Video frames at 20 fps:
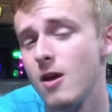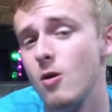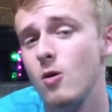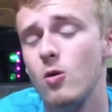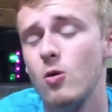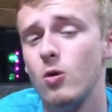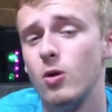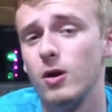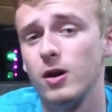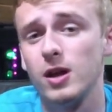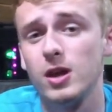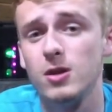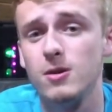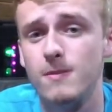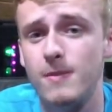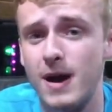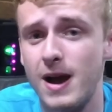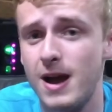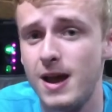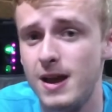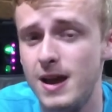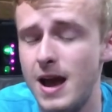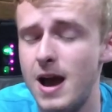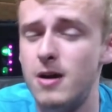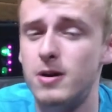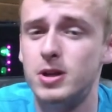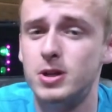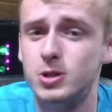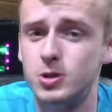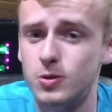Or can you buy it
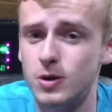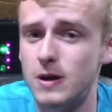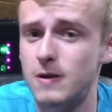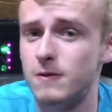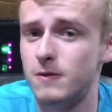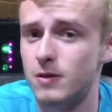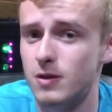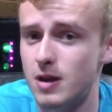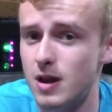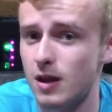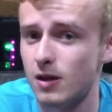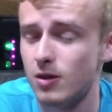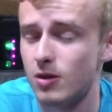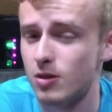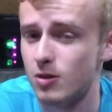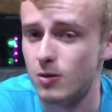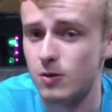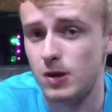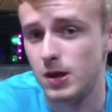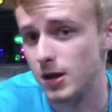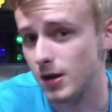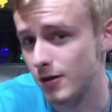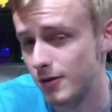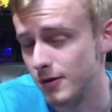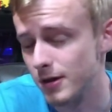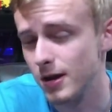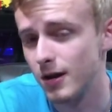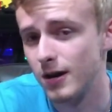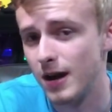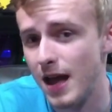now and enjoy it for the next you know
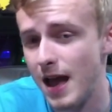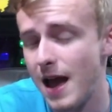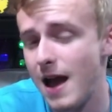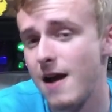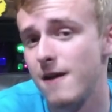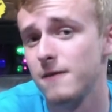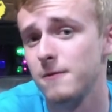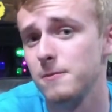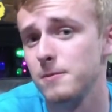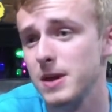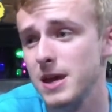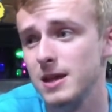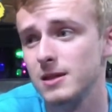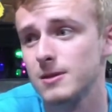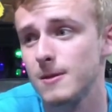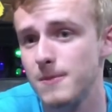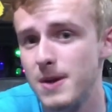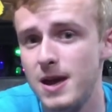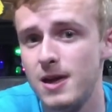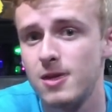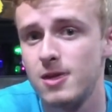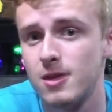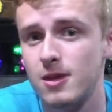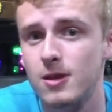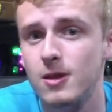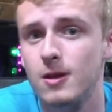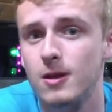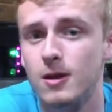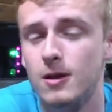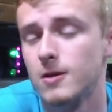year and a half being the best to
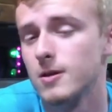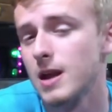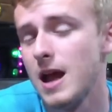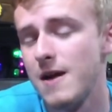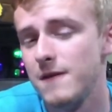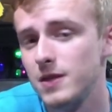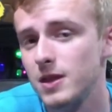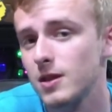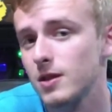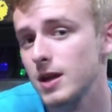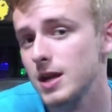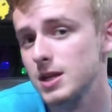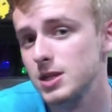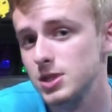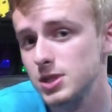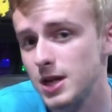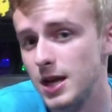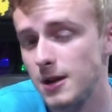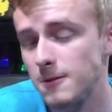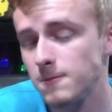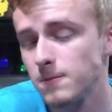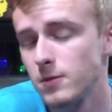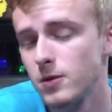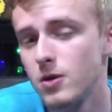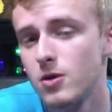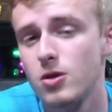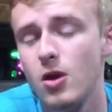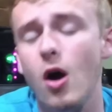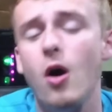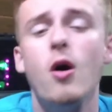the having the latest gen?
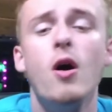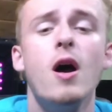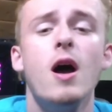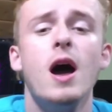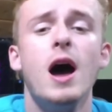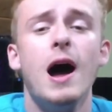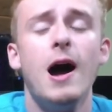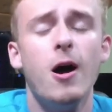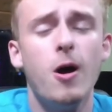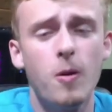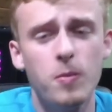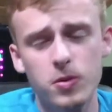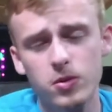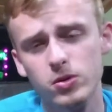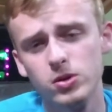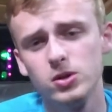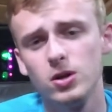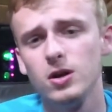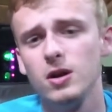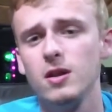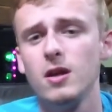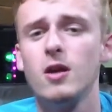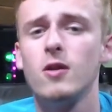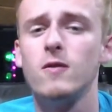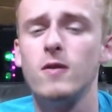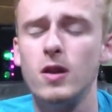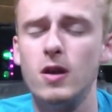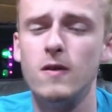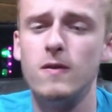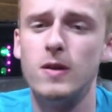So I hope you enjoyed today's
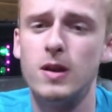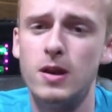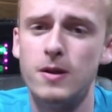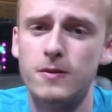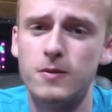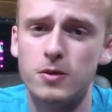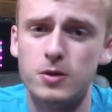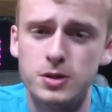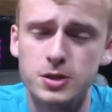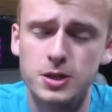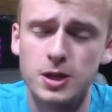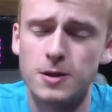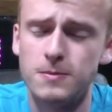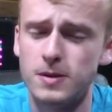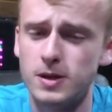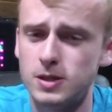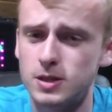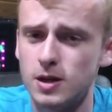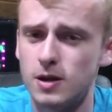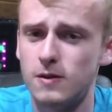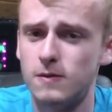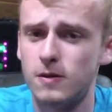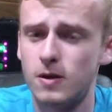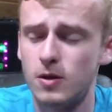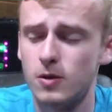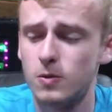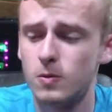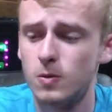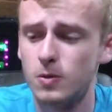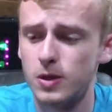video. If you did, of course, check out my channel for
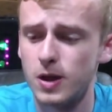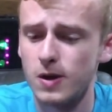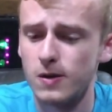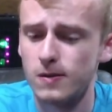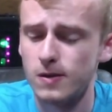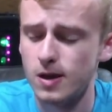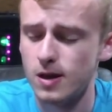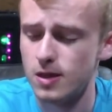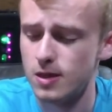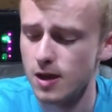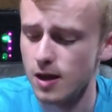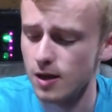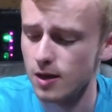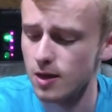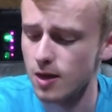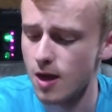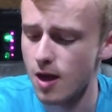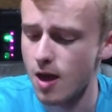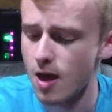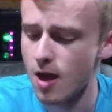other cool tech-related things.